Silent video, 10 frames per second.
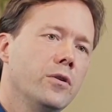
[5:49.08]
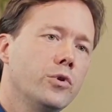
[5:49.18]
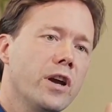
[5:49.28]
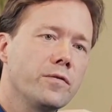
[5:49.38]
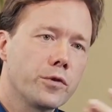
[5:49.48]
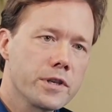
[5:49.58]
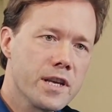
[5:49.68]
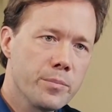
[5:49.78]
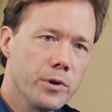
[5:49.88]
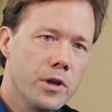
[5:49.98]
We have, for
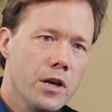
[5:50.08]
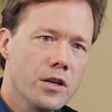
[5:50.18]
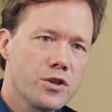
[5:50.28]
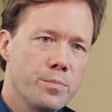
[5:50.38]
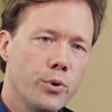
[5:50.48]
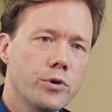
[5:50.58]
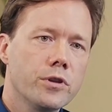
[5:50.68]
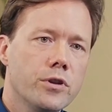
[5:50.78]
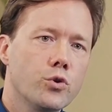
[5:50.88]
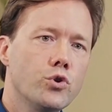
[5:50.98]
example,
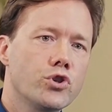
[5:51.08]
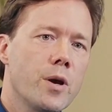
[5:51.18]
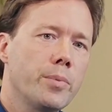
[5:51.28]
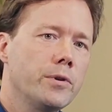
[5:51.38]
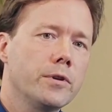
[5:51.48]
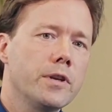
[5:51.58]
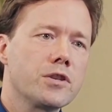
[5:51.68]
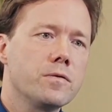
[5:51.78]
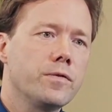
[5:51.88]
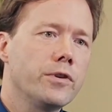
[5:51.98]
supported the Good Shepherd
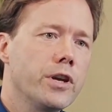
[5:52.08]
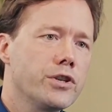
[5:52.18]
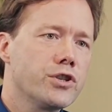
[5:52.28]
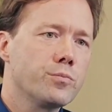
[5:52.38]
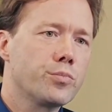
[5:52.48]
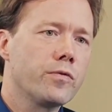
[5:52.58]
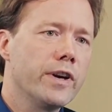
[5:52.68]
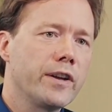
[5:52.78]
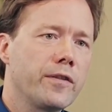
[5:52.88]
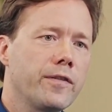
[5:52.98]
International Foundation in
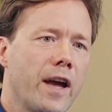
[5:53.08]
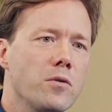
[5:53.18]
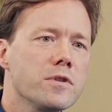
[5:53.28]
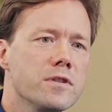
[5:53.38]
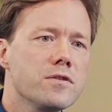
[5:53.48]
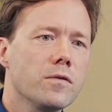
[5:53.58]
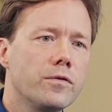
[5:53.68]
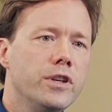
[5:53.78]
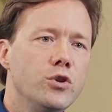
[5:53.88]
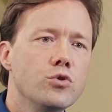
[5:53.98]
providing thousands of
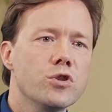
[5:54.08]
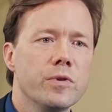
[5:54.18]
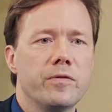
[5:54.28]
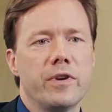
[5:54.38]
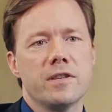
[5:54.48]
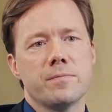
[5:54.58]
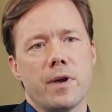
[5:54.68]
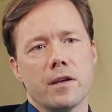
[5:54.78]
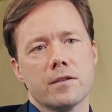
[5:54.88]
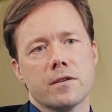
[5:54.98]
reusable face
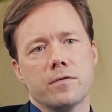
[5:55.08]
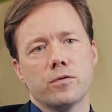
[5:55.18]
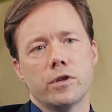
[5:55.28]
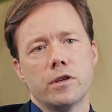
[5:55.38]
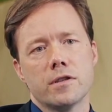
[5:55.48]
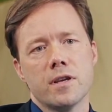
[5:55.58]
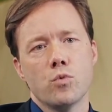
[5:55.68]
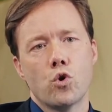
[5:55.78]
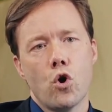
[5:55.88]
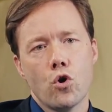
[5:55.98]
masks for the
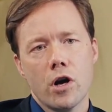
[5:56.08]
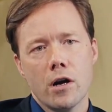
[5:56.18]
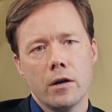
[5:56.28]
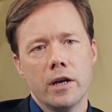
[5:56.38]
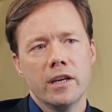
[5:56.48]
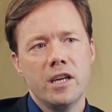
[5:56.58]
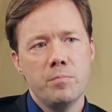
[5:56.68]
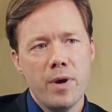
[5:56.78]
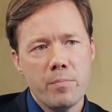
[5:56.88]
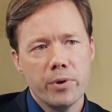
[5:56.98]
Samukonga,
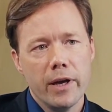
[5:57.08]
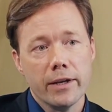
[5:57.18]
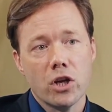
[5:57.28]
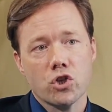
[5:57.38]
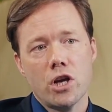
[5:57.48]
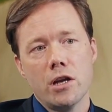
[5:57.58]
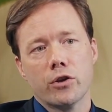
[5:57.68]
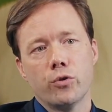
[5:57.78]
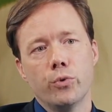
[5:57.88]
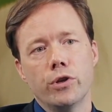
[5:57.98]
Kipepe, and
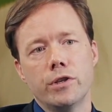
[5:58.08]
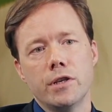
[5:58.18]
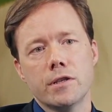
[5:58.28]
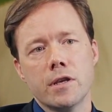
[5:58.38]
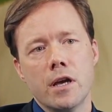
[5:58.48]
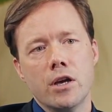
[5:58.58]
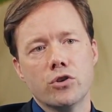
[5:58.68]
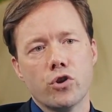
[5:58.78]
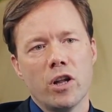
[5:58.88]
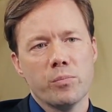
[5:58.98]
Kashala communities
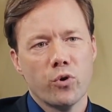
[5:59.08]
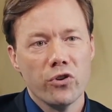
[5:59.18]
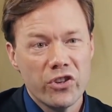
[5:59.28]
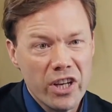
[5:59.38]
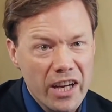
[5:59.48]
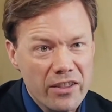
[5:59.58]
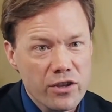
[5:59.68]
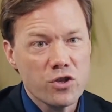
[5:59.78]
to help contain the